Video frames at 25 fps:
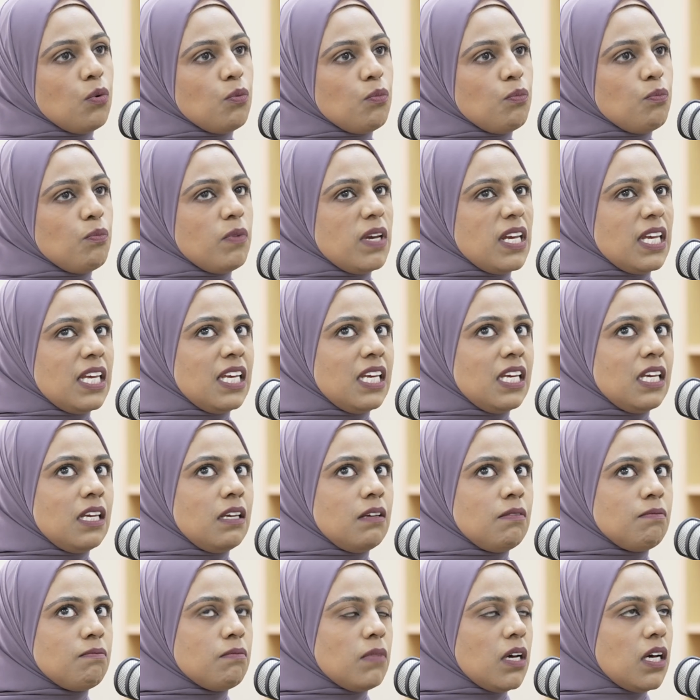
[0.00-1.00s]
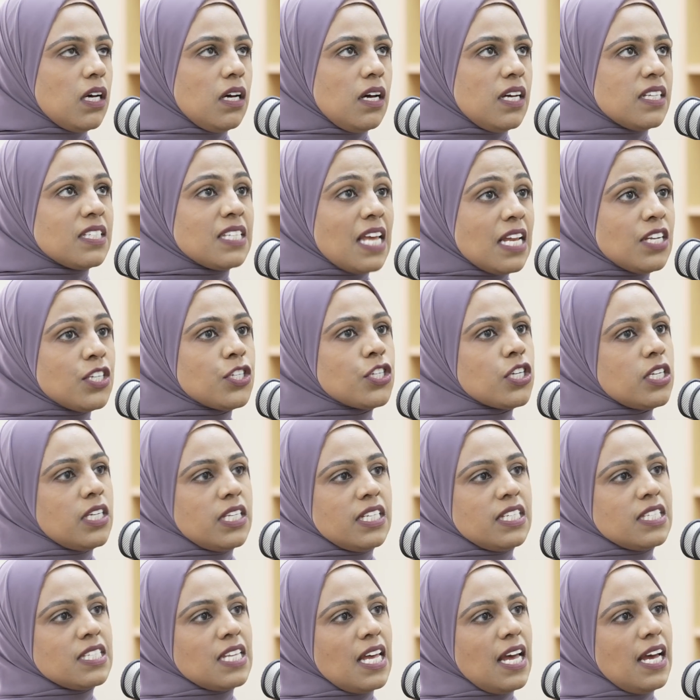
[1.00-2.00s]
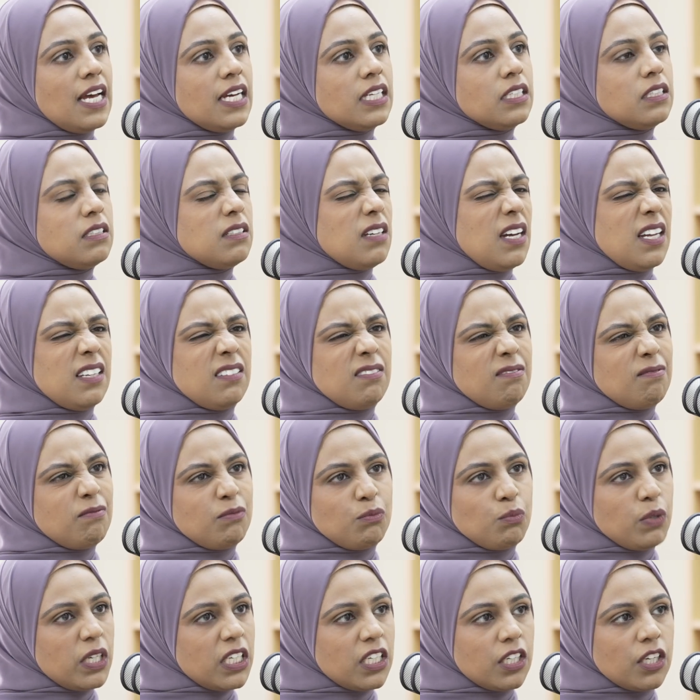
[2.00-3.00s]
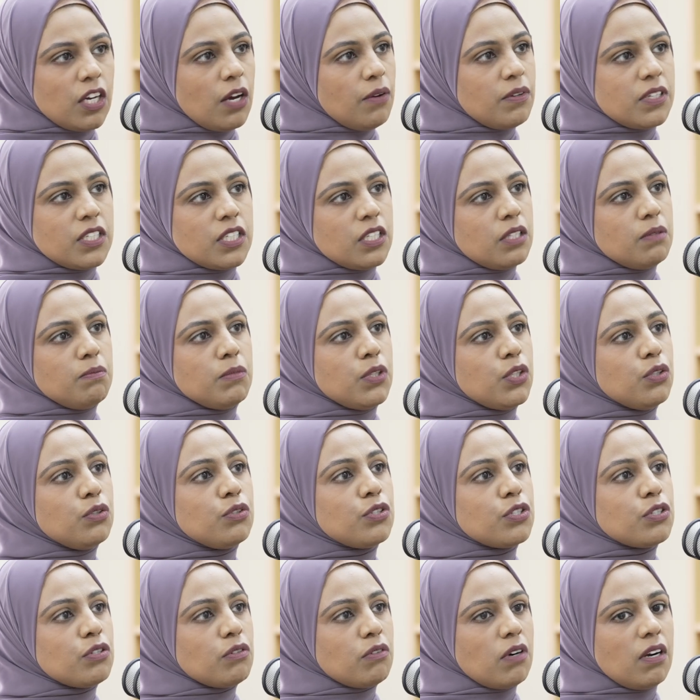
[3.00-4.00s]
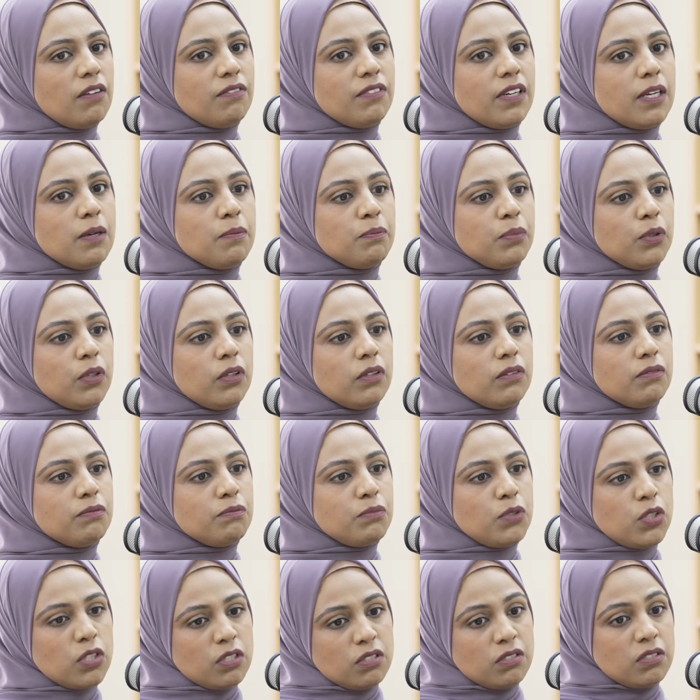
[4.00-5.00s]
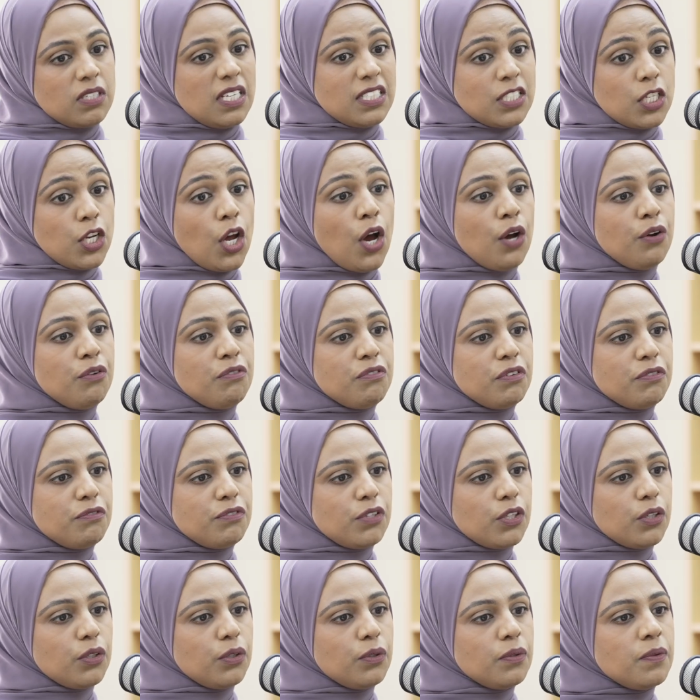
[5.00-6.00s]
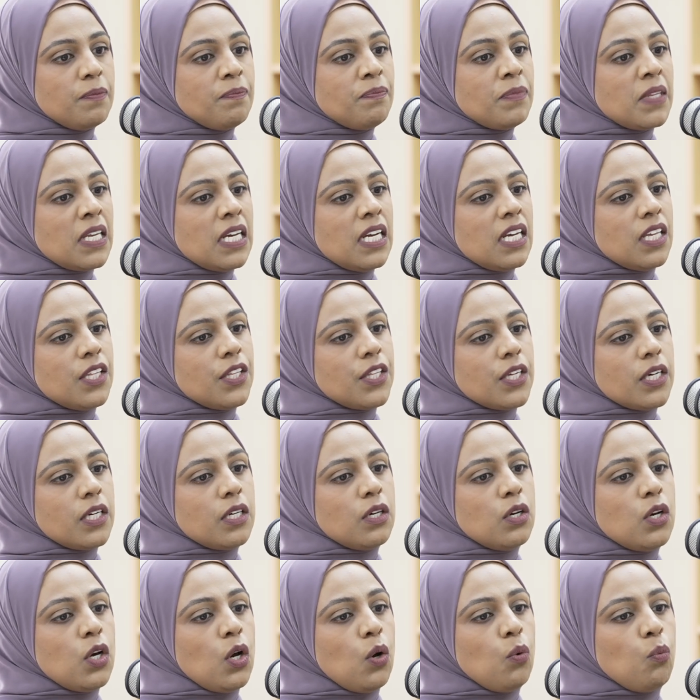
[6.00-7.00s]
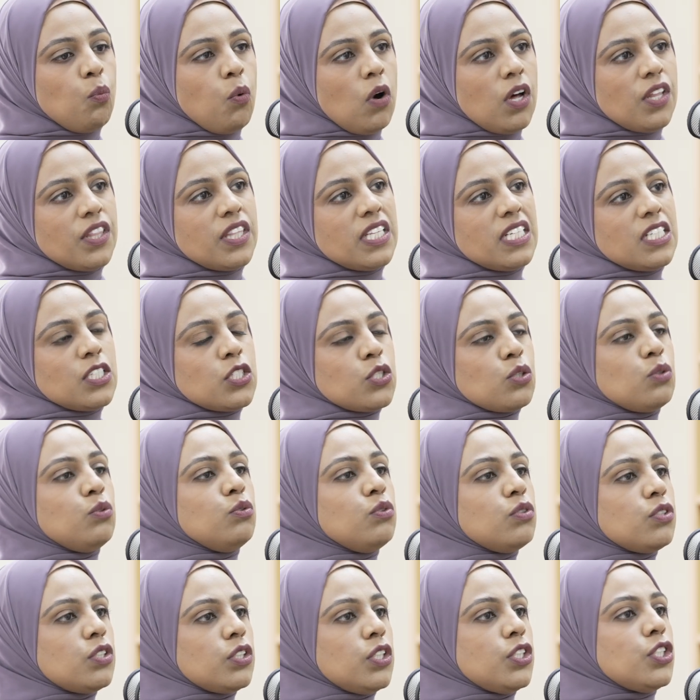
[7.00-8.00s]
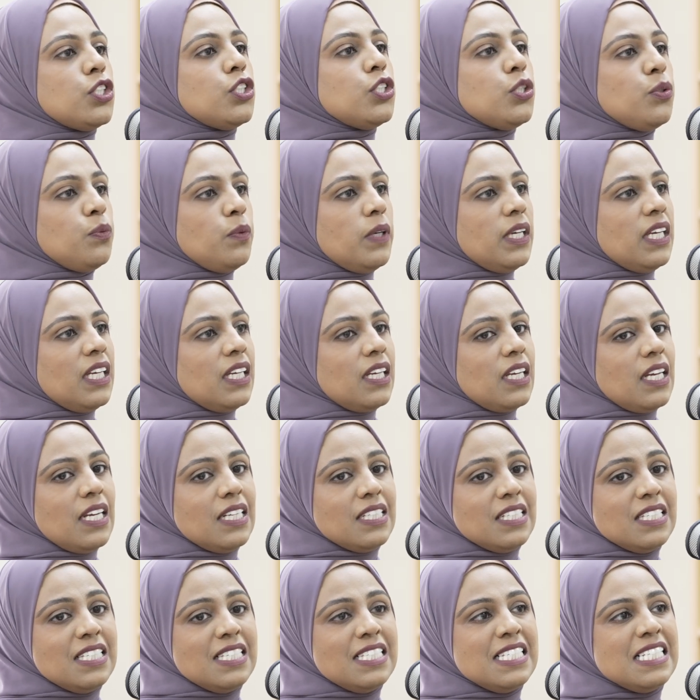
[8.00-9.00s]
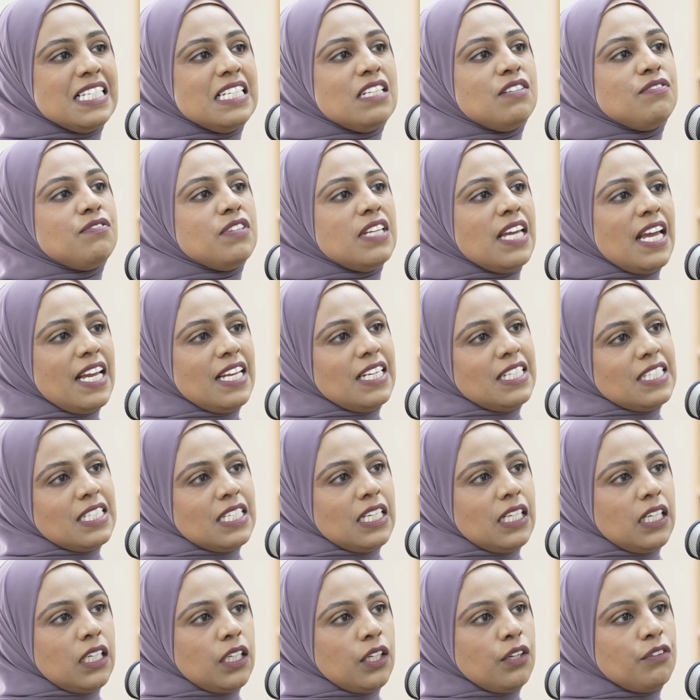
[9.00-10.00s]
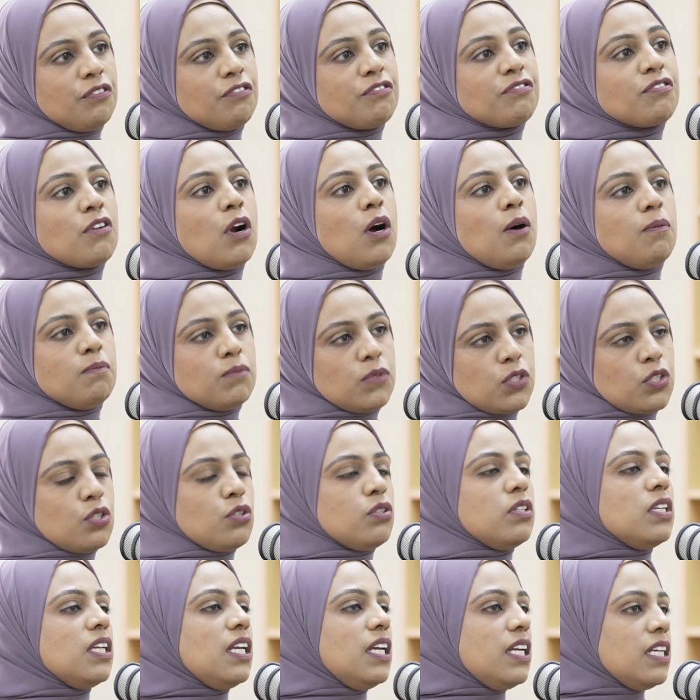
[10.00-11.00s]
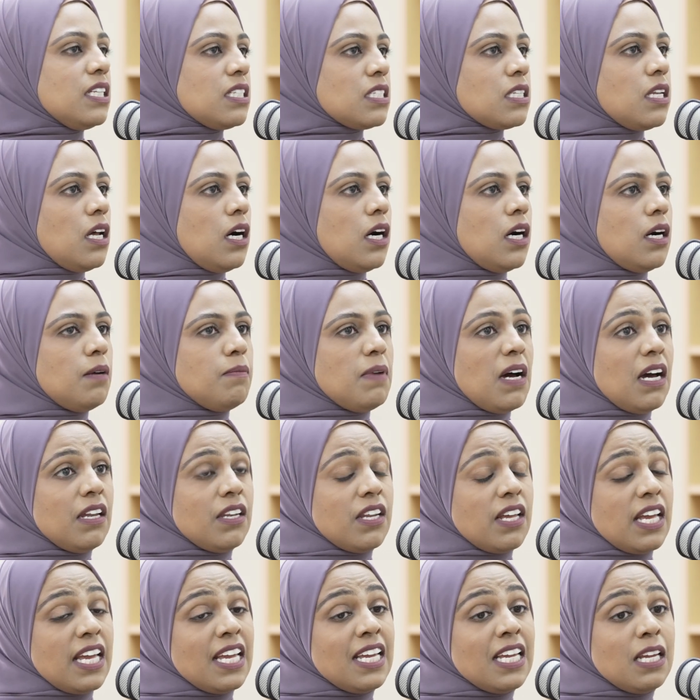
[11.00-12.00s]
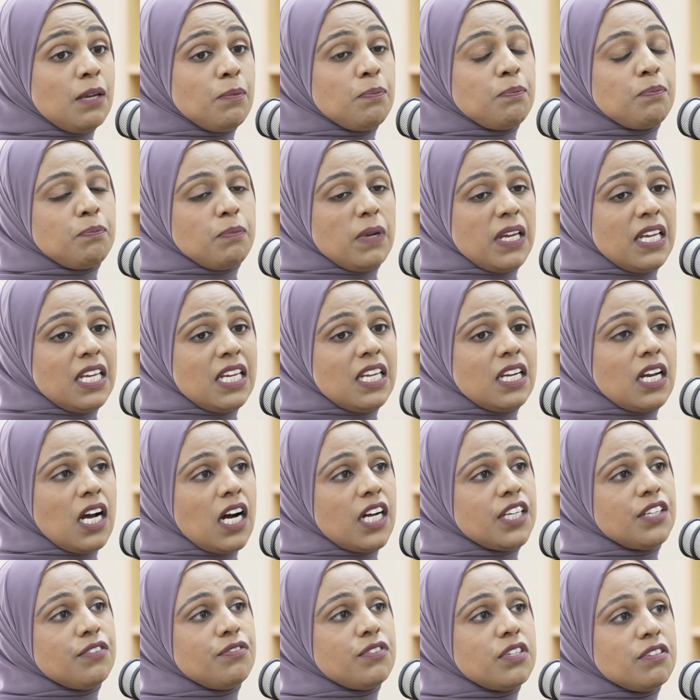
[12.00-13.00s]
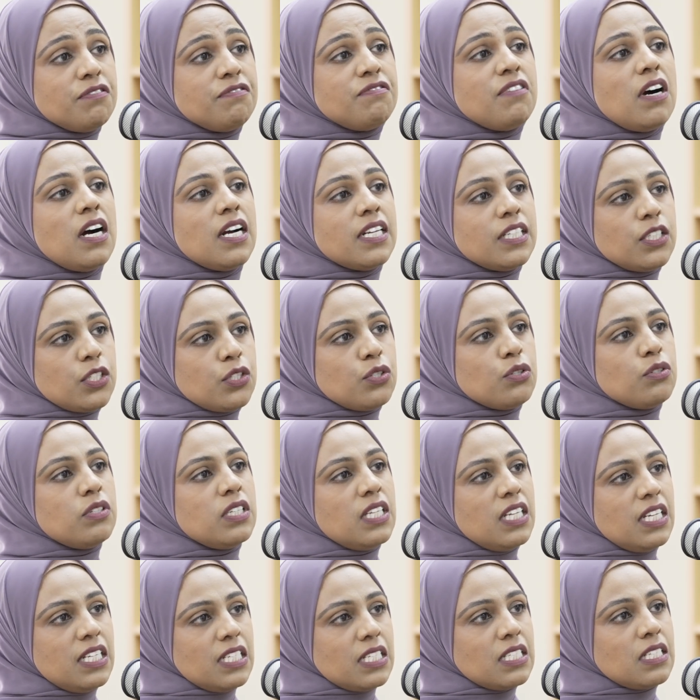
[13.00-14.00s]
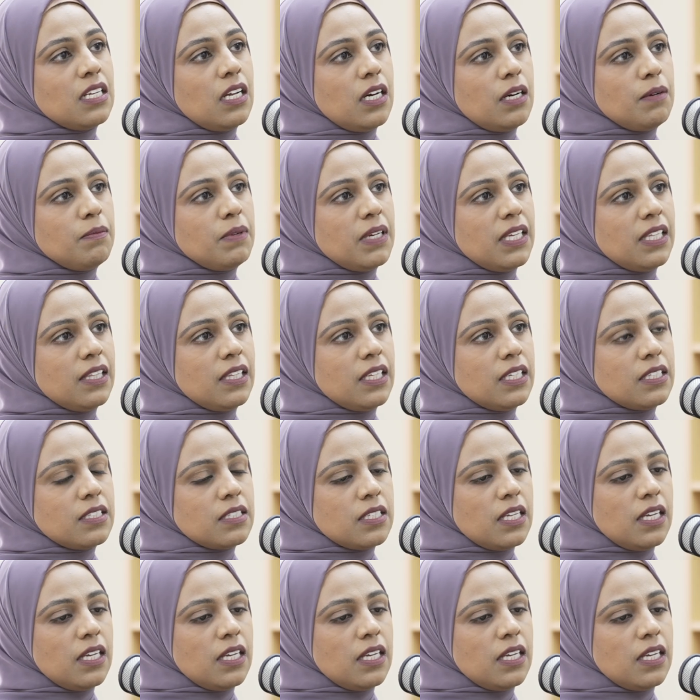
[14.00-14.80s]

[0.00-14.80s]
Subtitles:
he essentially said, and we can go into the minutiae of it, but just as an overview, that what these schools are doing is deviating from Sunni Islam. And he kind of defined Sunni Islam in this